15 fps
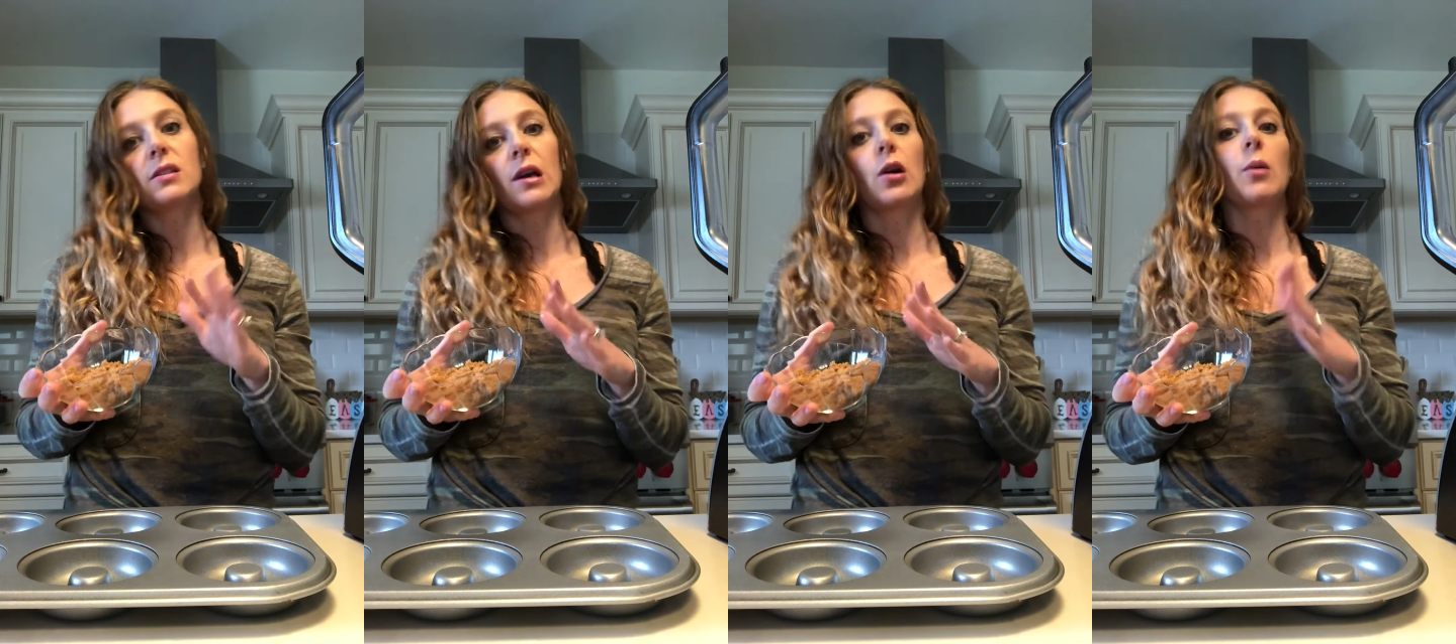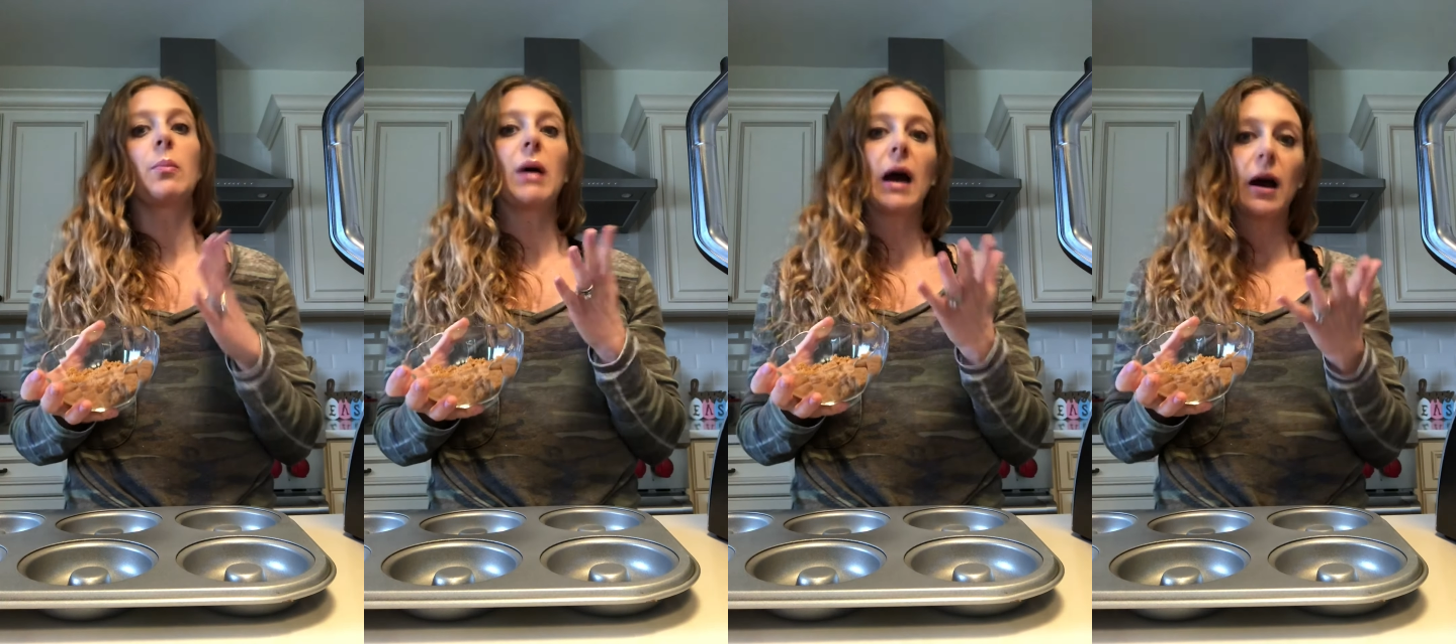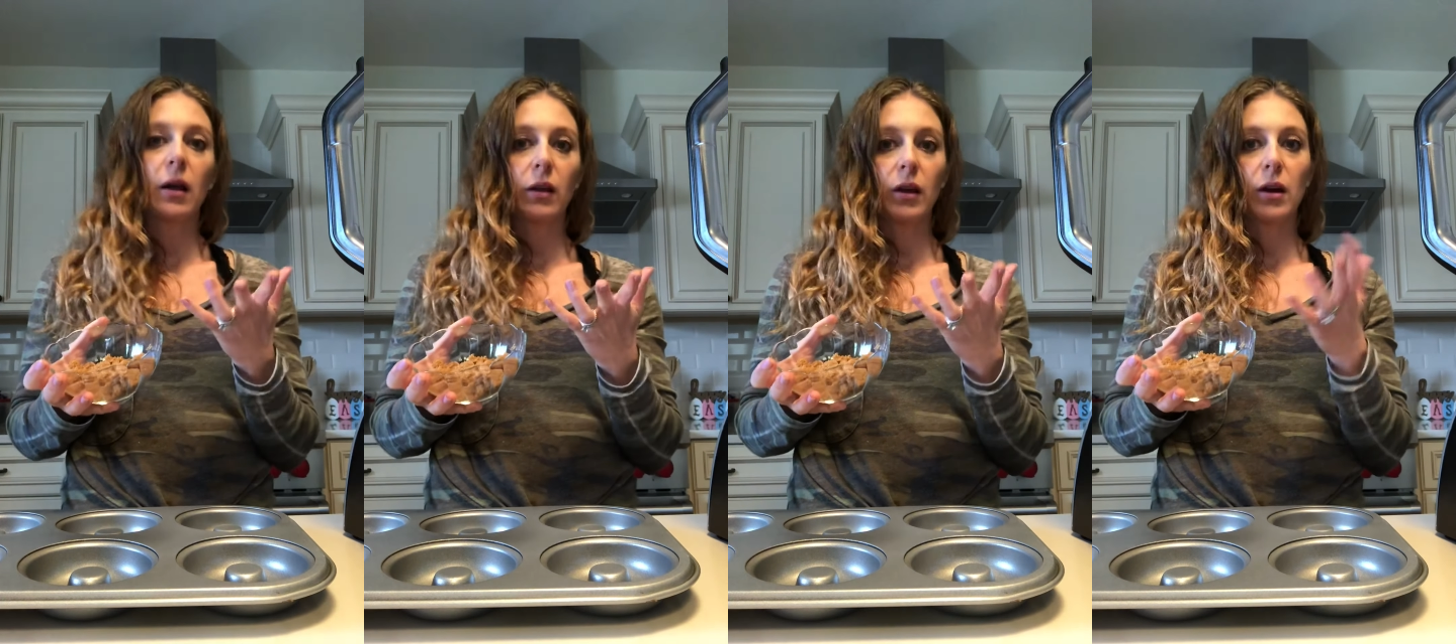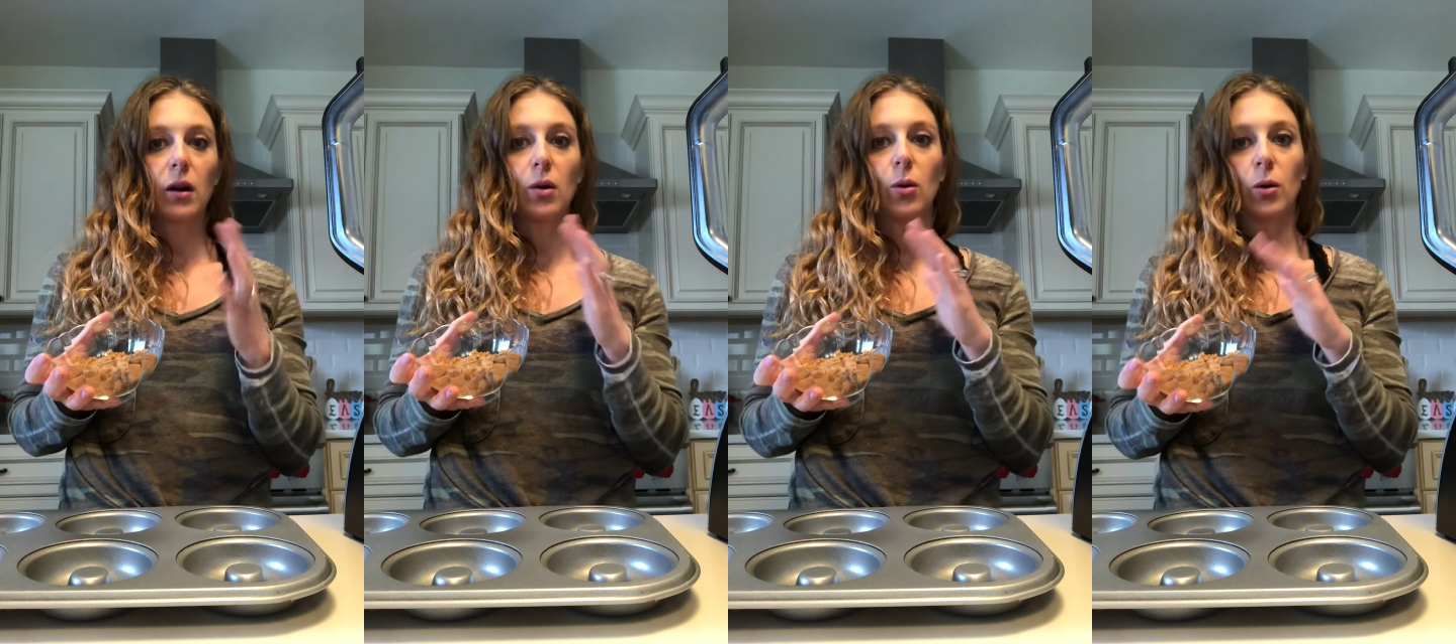that are
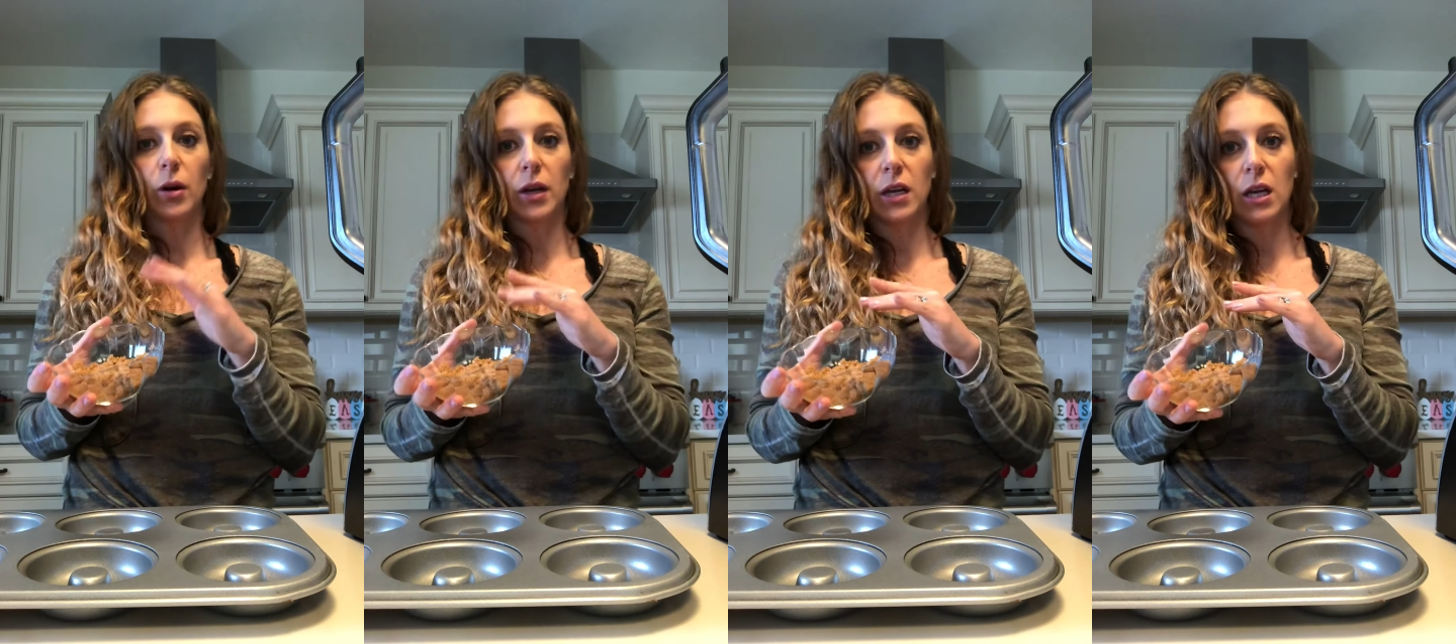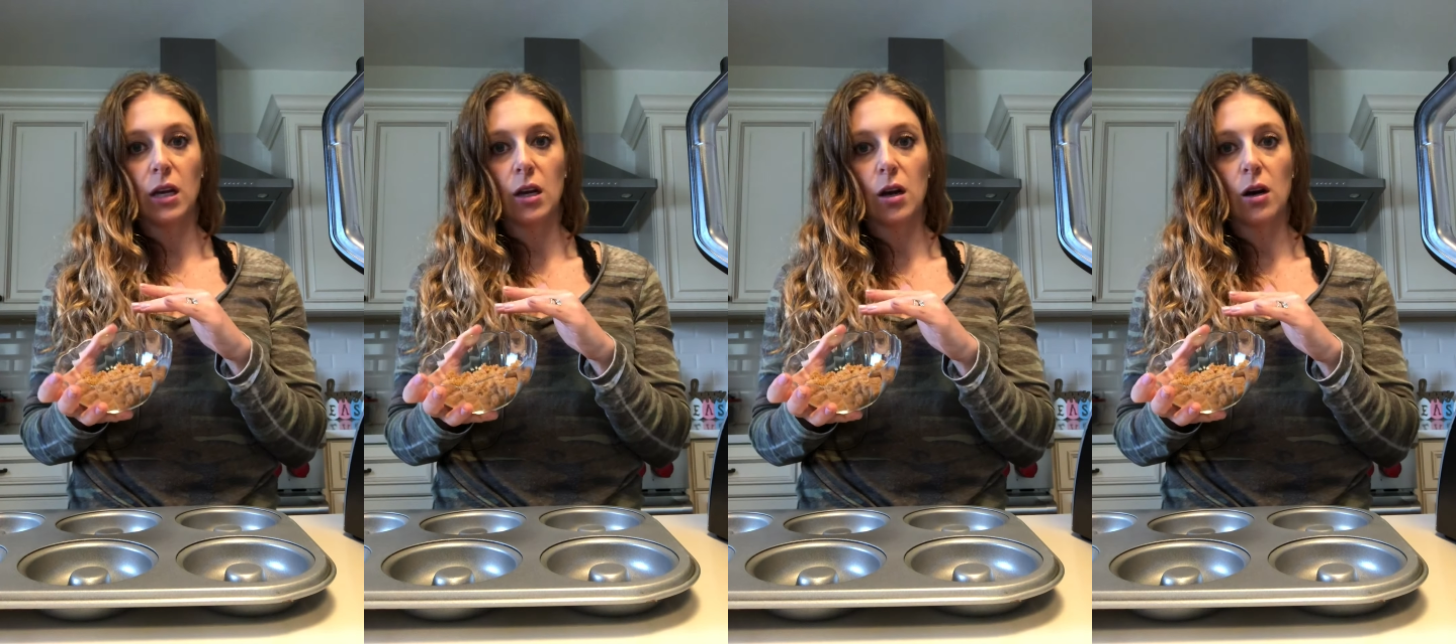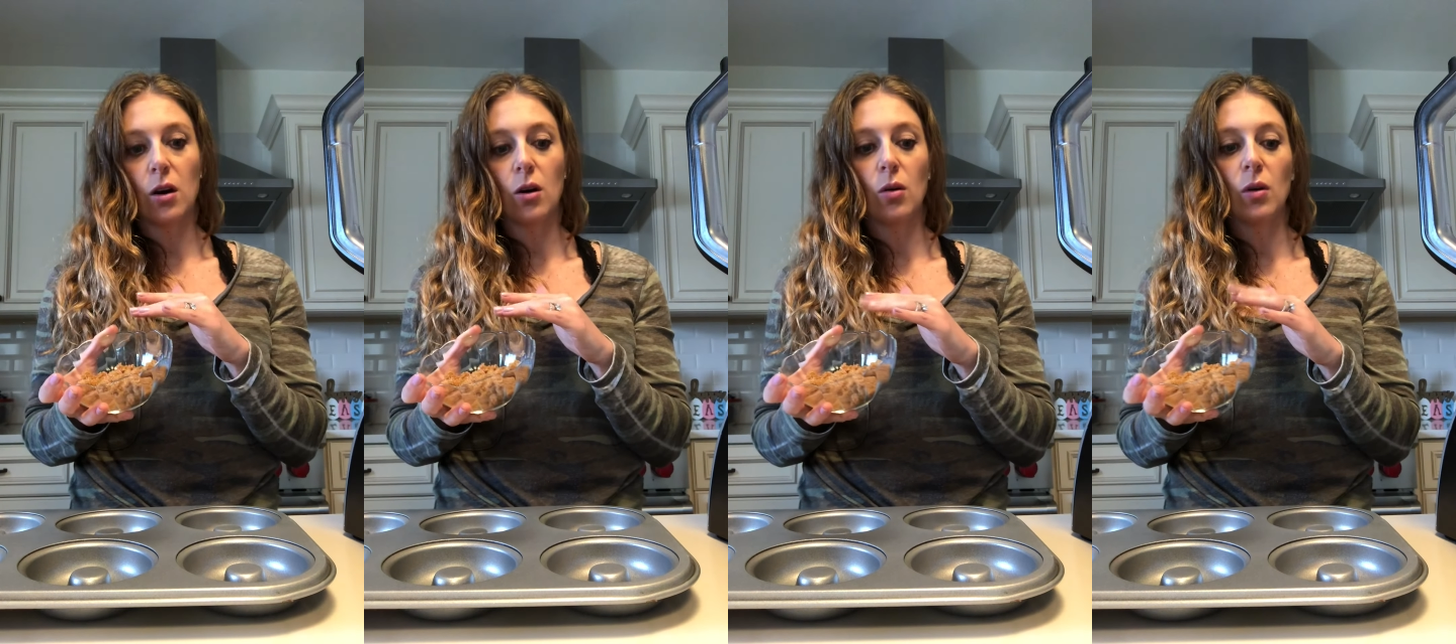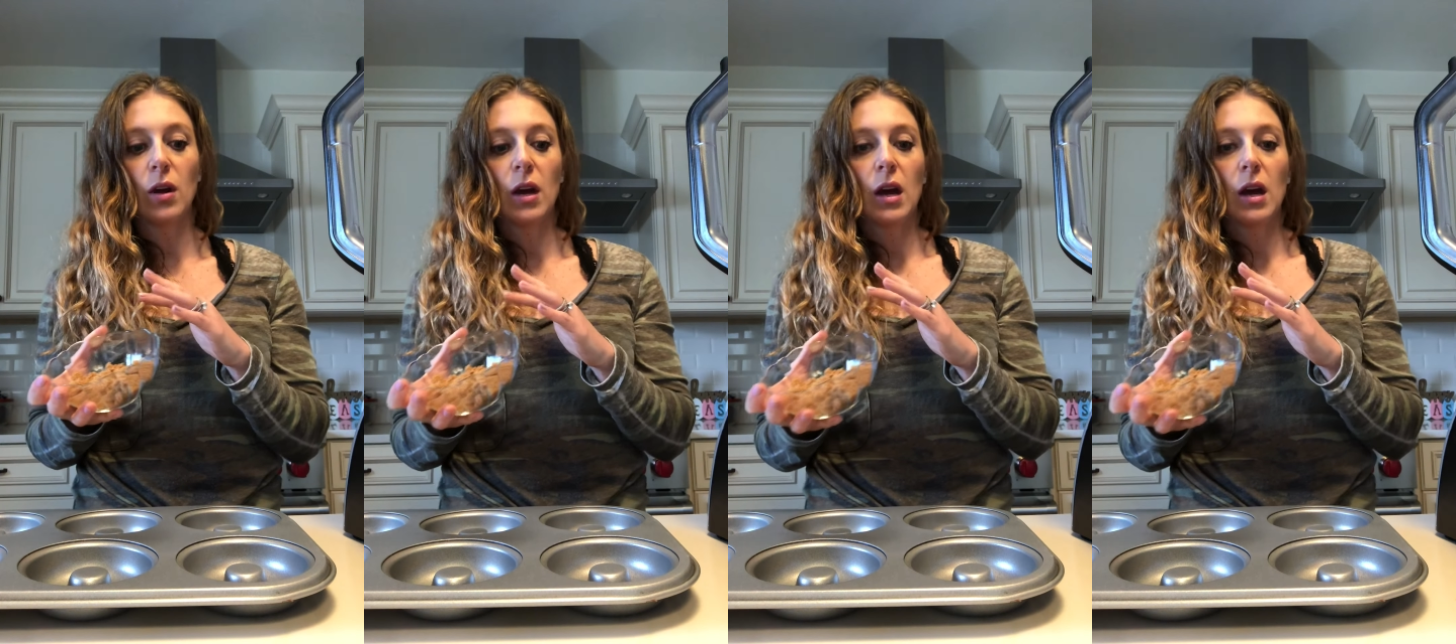paleo or keto.